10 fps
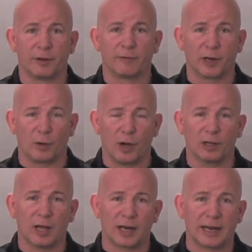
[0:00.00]
Follow
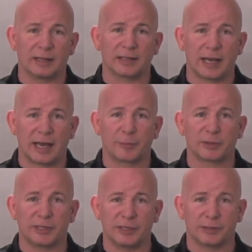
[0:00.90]
all lockout tagout
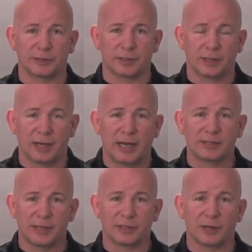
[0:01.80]
procedures
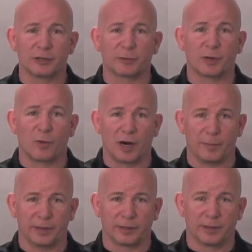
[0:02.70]
as it is an OSHA
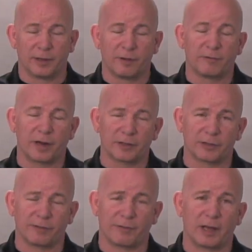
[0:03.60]
requirement. Follow,
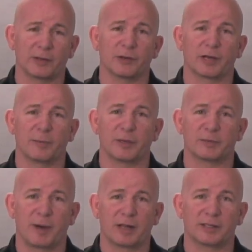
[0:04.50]
follow your
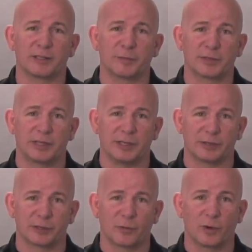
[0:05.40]
company's policies and
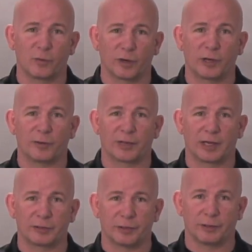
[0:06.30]
procedures when working with
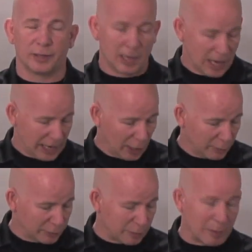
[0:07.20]
electrical. And
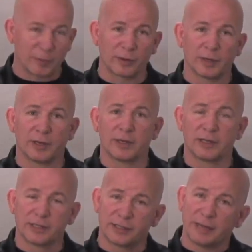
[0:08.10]
always remember
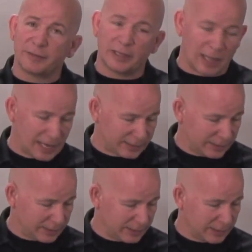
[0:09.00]
safety
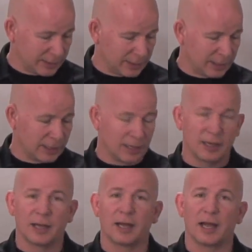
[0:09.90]
glasses
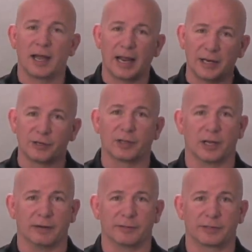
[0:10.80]
and your
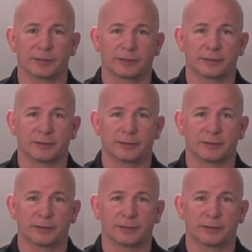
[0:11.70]
gloves.